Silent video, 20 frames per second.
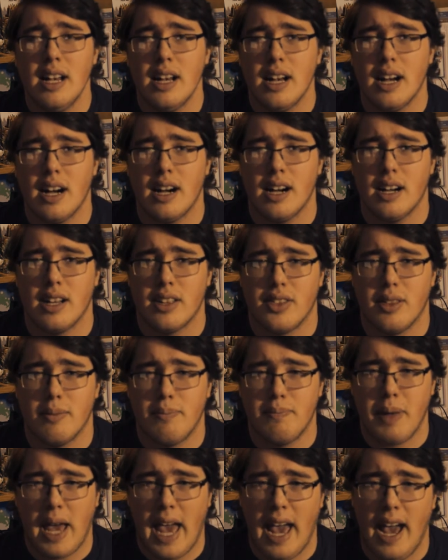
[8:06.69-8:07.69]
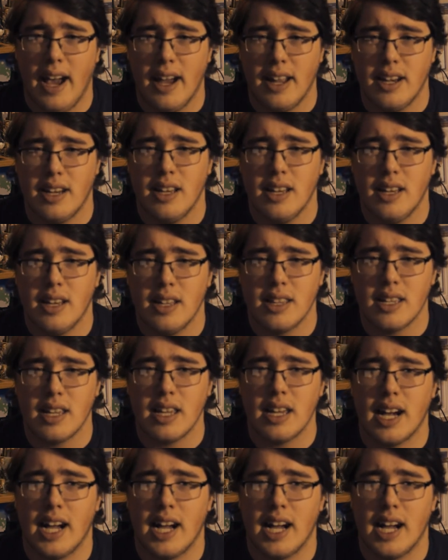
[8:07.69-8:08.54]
the pad, the